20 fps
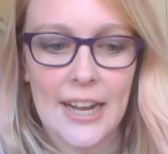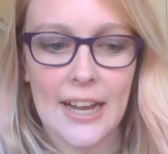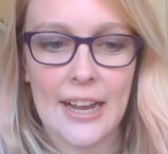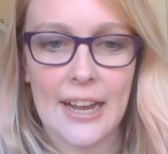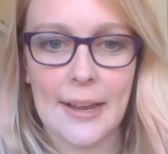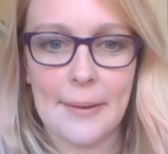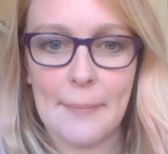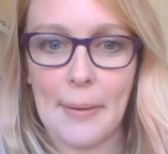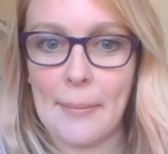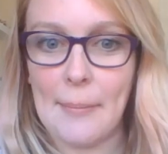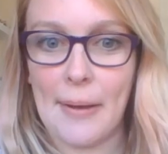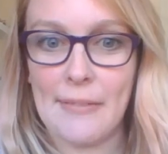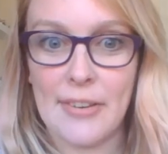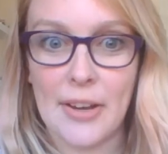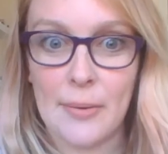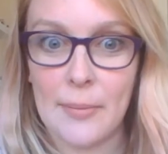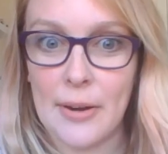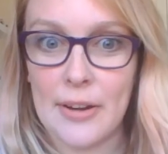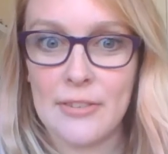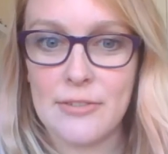I'm
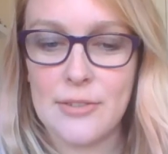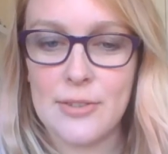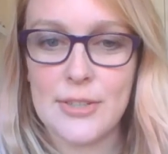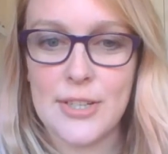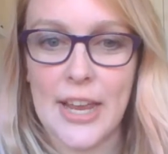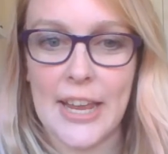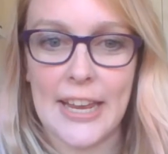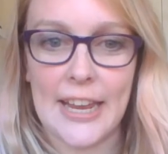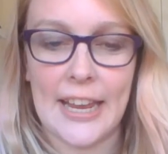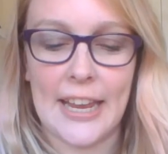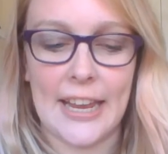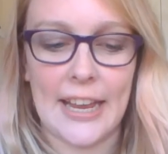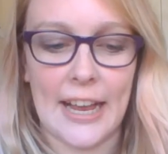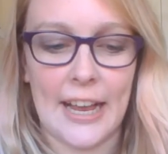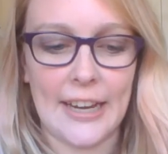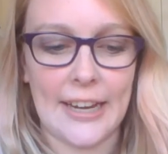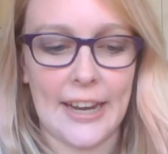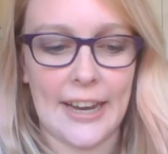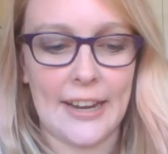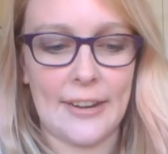having a wonderful day here,
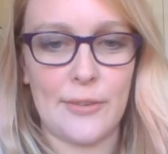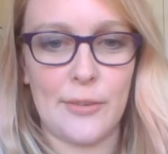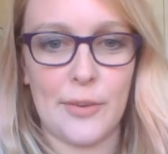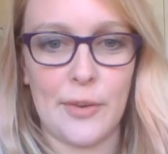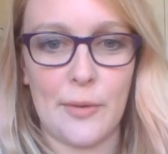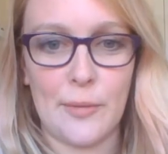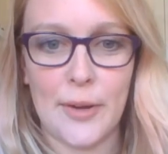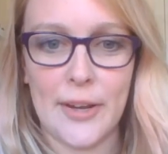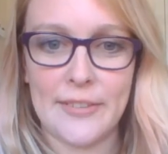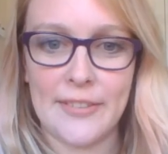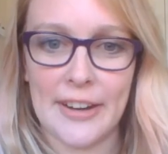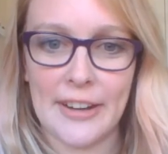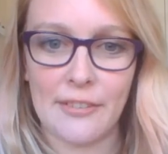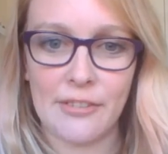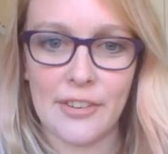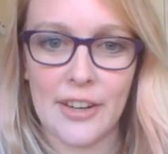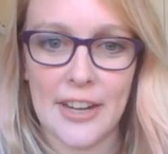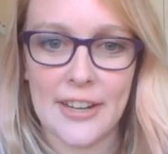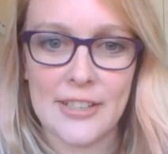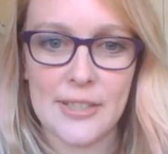getting all your work ready
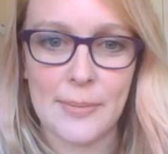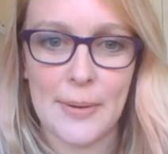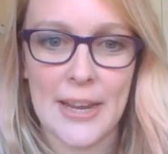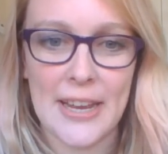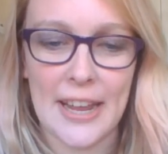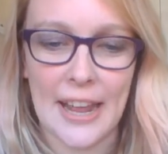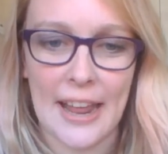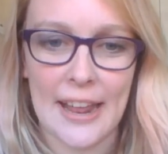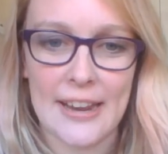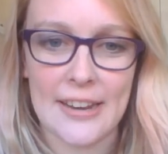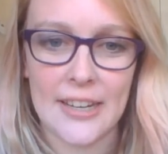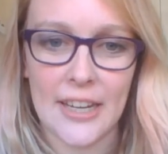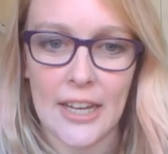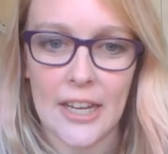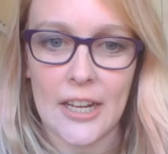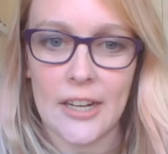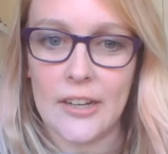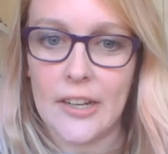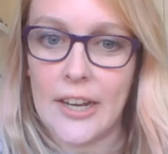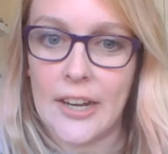for next week
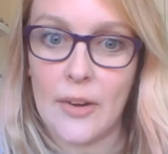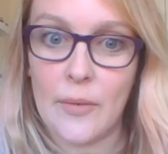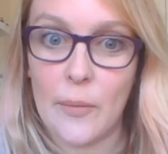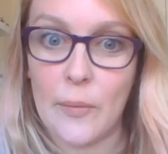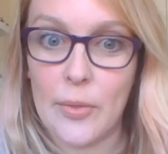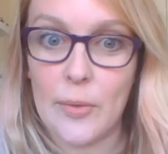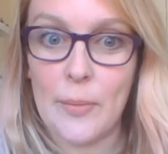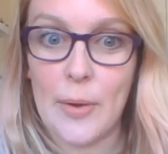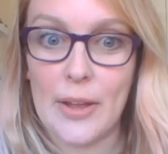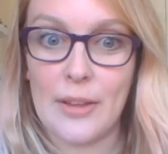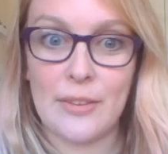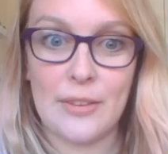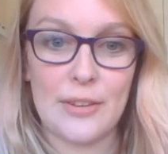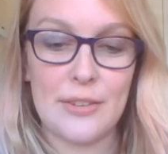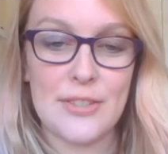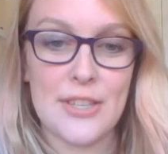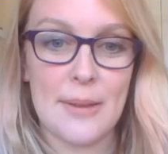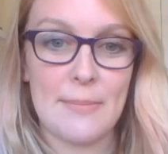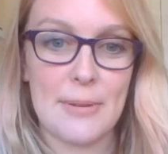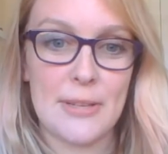and looking at all the work that
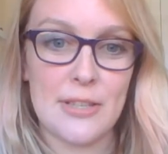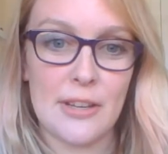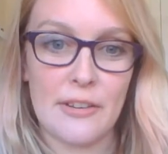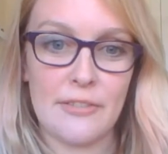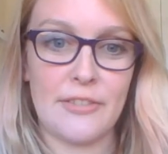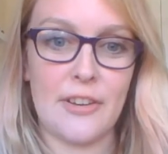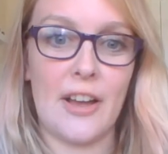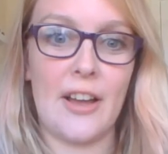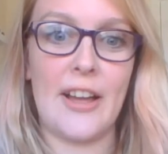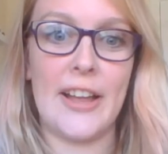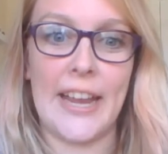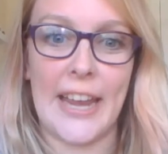you've sent me so far.